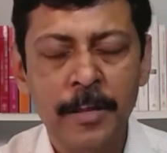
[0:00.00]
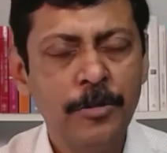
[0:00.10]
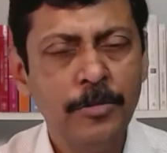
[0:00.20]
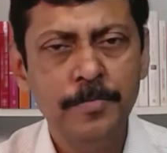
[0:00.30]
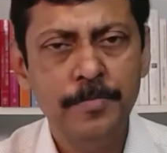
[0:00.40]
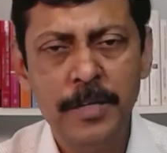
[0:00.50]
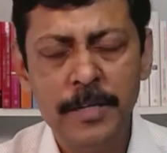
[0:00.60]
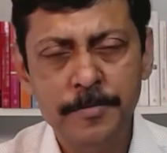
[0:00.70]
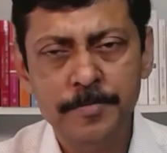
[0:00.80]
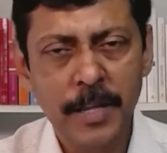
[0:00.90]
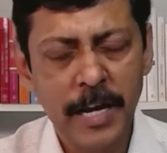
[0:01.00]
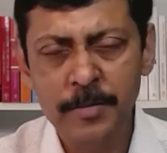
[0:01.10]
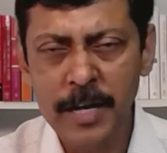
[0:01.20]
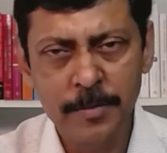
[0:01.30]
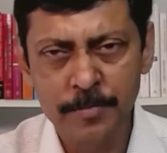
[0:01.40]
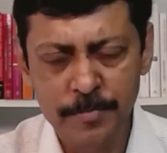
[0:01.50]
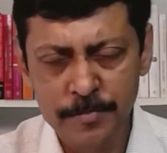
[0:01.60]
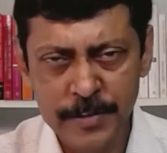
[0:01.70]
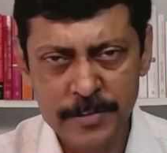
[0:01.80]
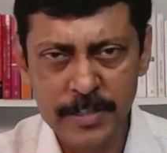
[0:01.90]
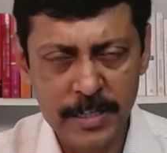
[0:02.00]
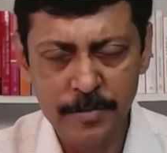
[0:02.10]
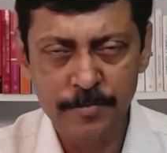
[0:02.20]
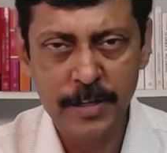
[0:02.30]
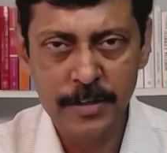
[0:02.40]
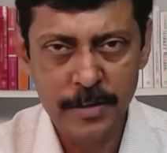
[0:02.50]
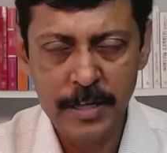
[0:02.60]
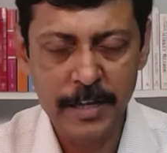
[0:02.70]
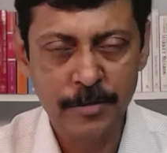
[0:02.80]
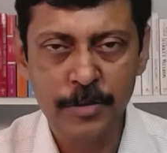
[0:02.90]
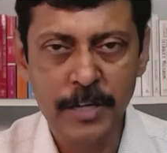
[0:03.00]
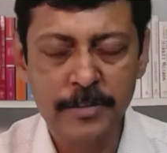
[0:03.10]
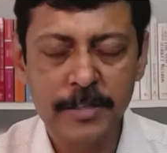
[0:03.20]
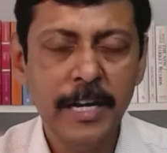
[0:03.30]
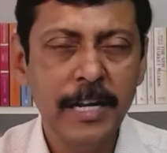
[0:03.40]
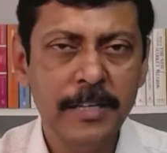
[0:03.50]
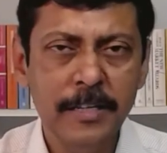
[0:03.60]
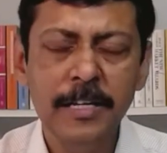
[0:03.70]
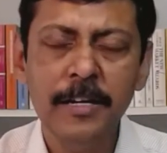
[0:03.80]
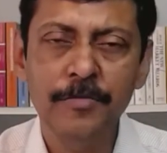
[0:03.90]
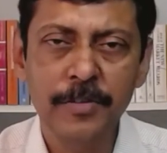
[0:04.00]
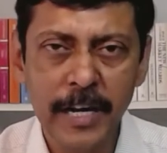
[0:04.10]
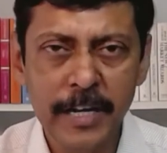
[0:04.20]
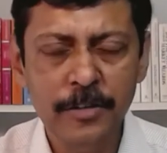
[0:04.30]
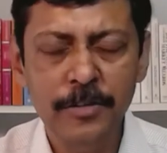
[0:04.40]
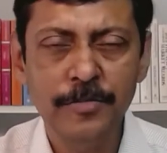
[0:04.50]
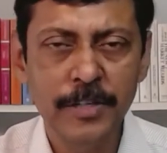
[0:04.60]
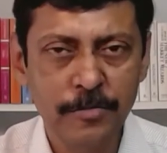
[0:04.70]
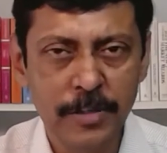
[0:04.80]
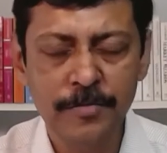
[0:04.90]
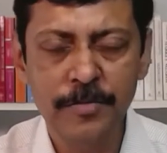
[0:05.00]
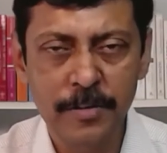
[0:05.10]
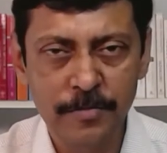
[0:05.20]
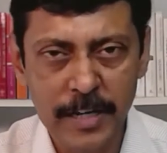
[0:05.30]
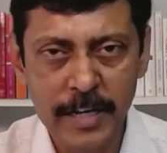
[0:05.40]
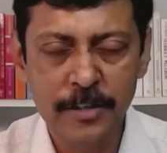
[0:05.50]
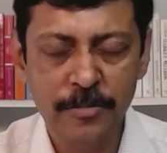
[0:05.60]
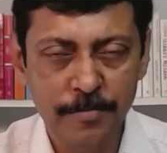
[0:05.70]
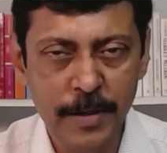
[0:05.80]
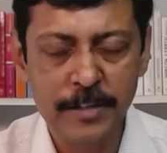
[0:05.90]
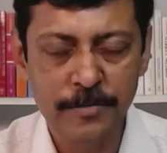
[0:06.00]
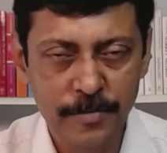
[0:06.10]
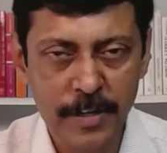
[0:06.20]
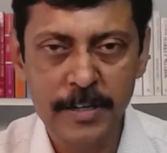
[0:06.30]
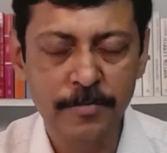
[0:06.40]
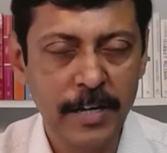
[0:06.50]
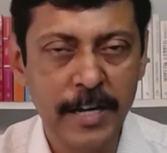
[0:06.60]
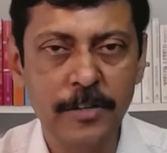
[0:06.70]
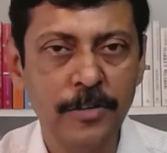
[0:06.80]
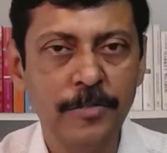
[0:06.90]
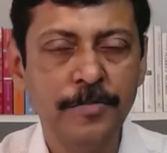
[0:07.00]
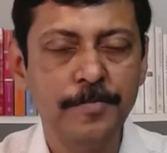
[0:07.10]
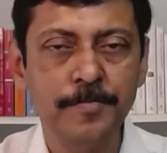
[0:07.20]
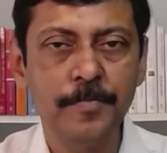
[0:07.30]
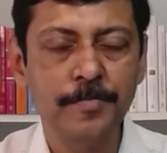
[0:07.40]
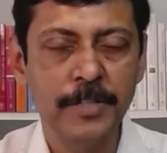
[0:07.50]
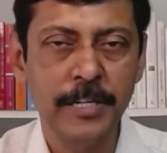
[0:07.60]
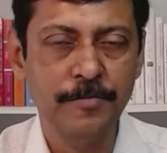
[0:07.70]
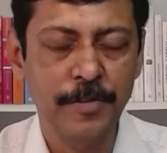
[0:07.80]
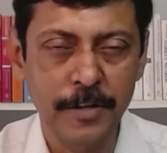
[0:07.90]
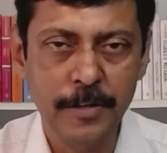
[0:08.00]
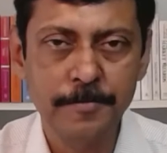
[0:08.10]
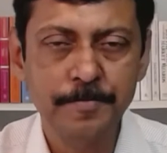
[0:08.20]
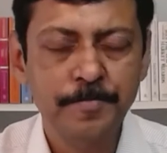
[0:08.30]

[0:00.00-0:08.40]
and fixed income funds, as you understand, and then there are variety of equity fund, variety of balanced fund, and variety of debt funds.